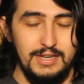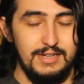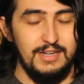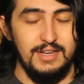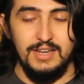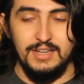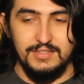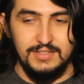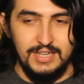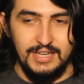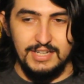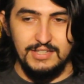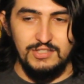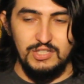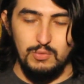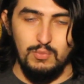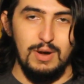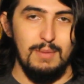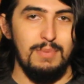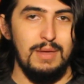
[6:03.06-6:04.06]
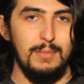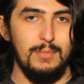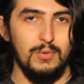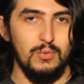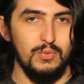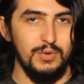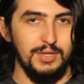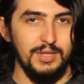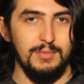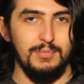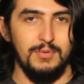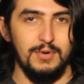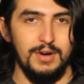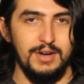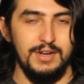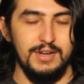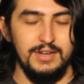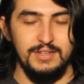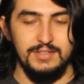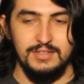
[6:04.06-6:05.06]
And yes, I can see why people really
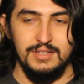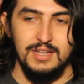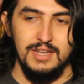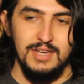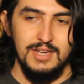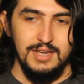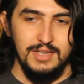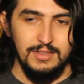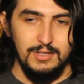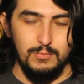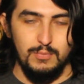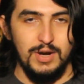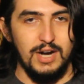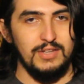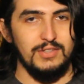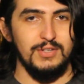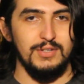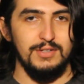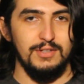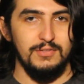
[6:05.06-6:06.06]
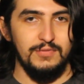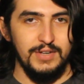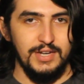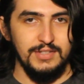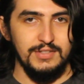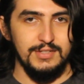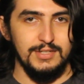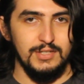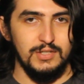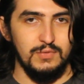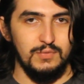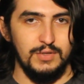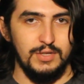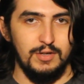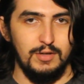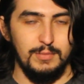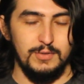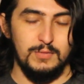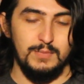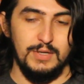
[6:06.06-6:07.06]
praise the practical effects in this
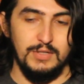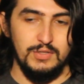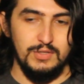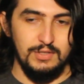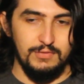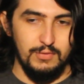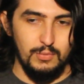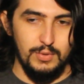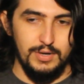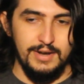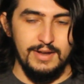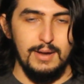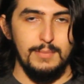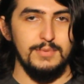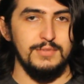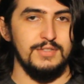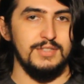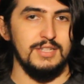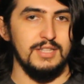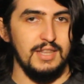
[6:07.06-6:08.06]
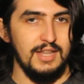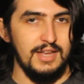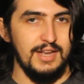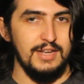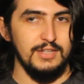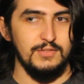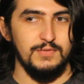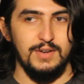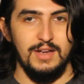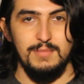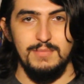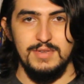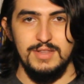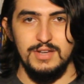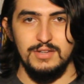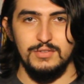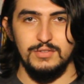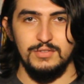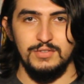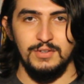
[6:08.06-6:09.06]
film, especially for what happens in the last 5
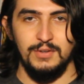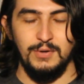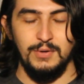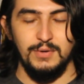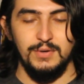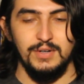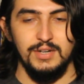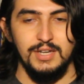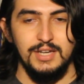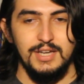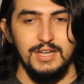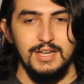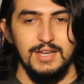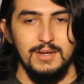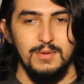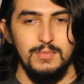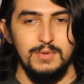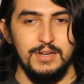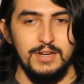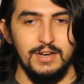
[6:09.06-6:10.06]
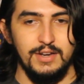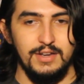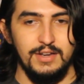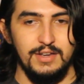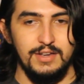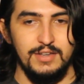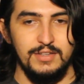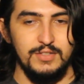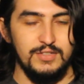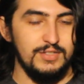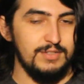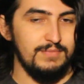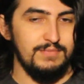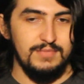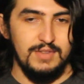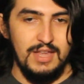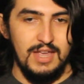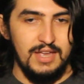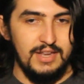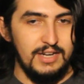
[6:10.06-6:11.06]
minutes or so, because
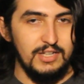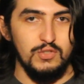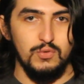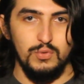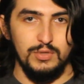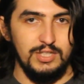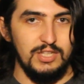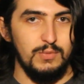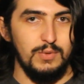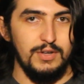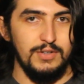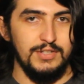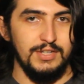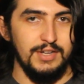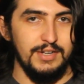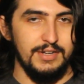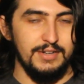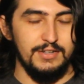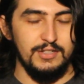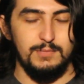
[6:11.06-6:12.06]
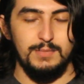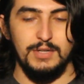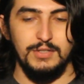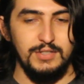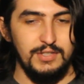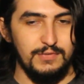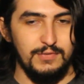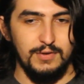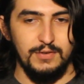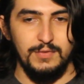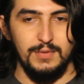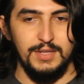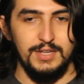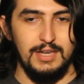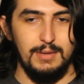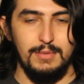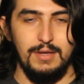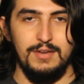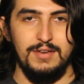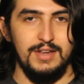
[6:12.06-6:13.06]
it is really well done, and especially for a film that
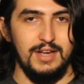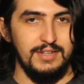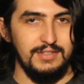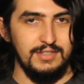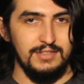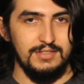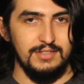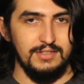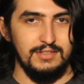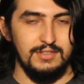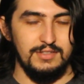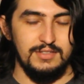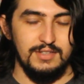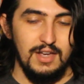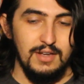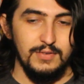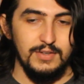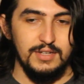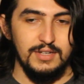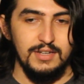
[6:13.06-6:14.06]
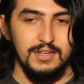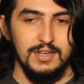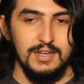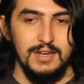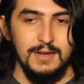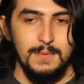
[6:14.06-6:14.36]
came out in 1967,